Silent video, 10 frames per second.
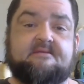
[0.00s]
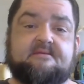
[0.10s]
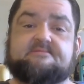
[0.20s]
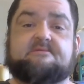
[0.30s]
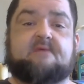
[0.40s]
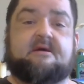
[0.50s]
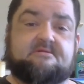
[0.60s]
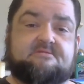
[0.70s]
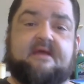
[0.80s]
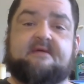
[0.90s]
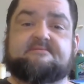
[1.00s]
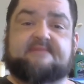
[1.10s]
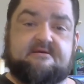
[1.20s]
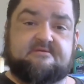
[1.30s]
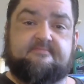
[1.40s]
there's a lot of layers
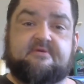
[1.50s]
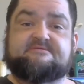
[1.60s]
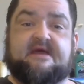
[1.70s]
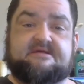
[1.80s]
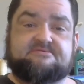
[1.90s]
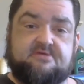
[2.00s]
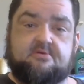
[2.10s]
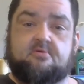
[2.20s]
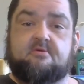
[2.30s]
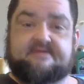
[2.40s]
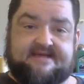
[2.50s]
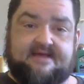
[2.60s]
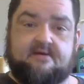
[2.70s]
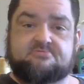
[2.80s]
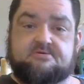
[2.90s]
here to protect your
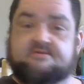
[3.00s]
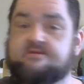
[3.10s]
character,